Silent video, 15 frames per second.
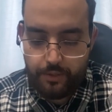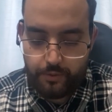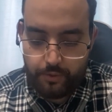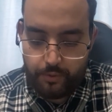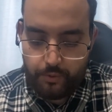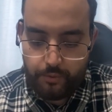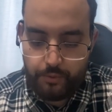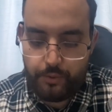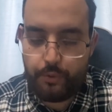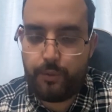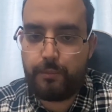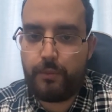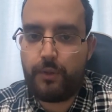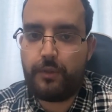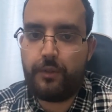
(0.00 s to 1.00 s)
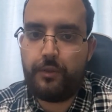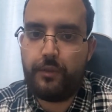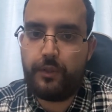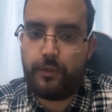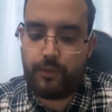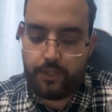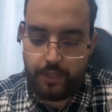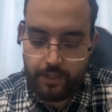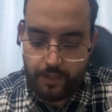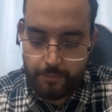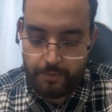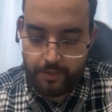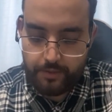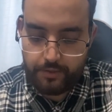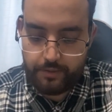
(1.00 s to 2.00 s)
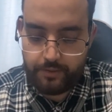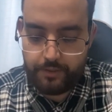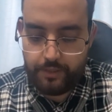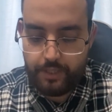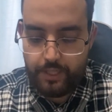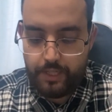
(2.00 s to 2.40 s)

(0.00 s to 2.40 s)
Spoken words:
So you model, you click a button,